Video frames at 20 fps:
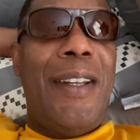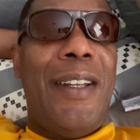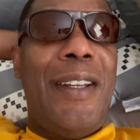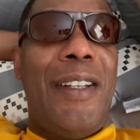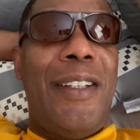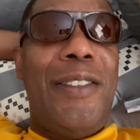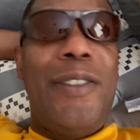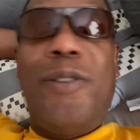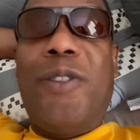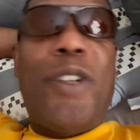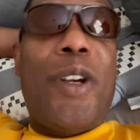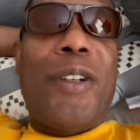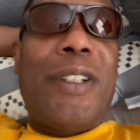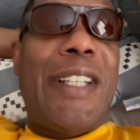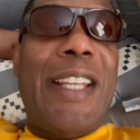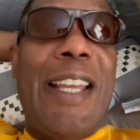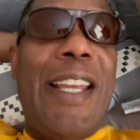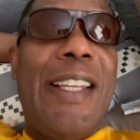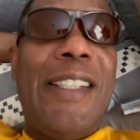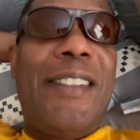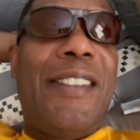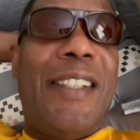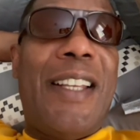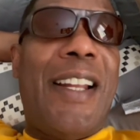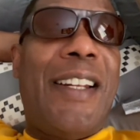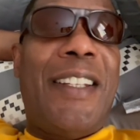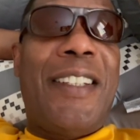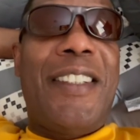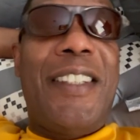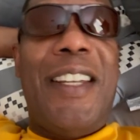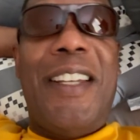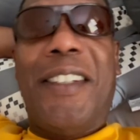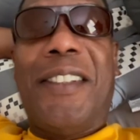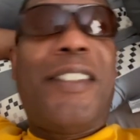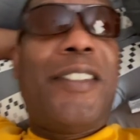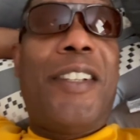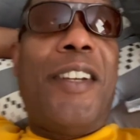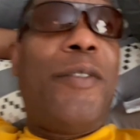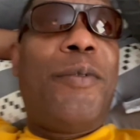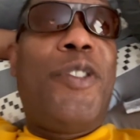You talk that Asiatic year
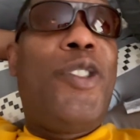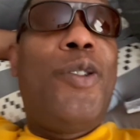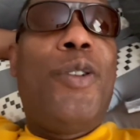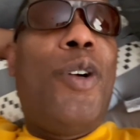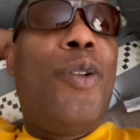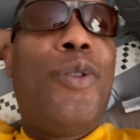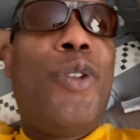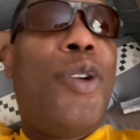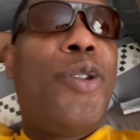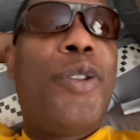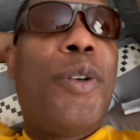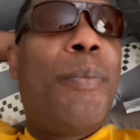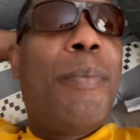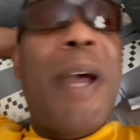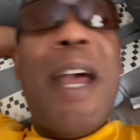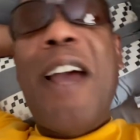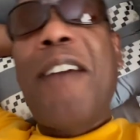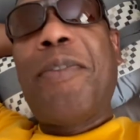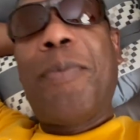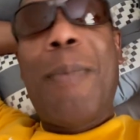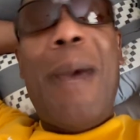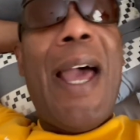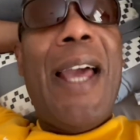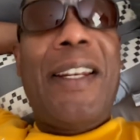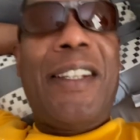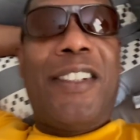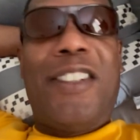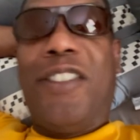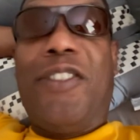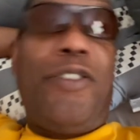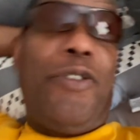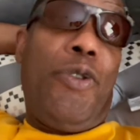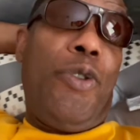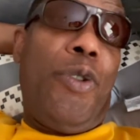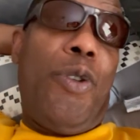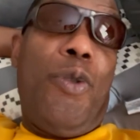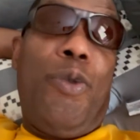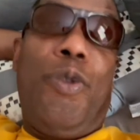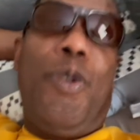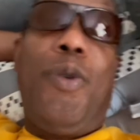stuff. You don't know your mathematics. You
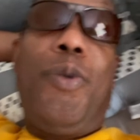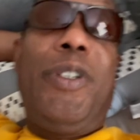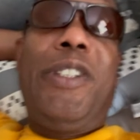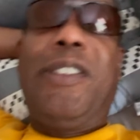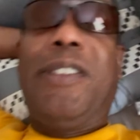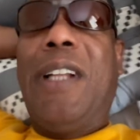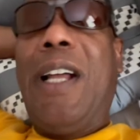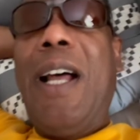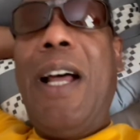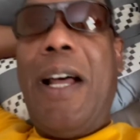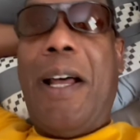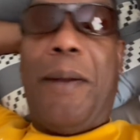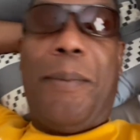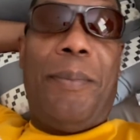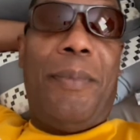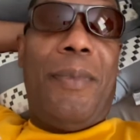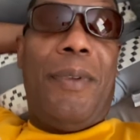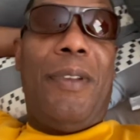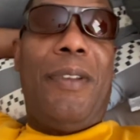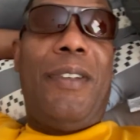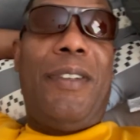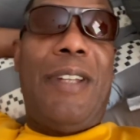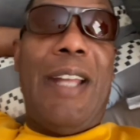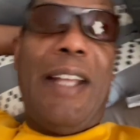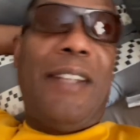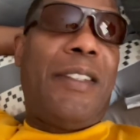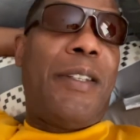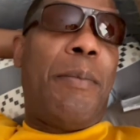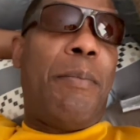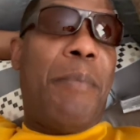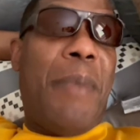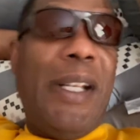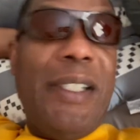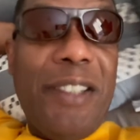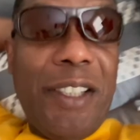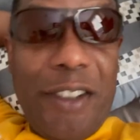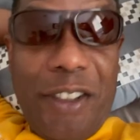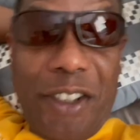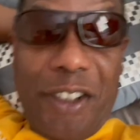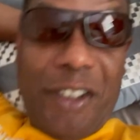don't know Islam. Not the
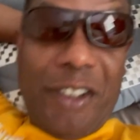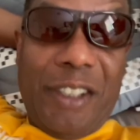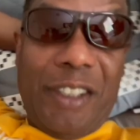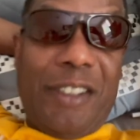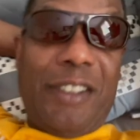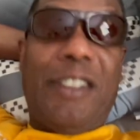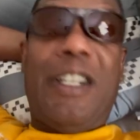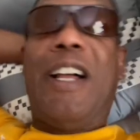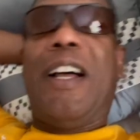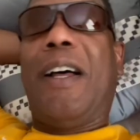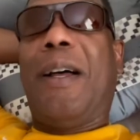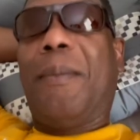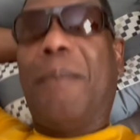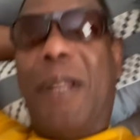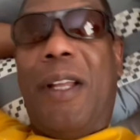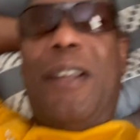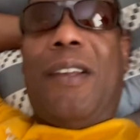messenger's Islam.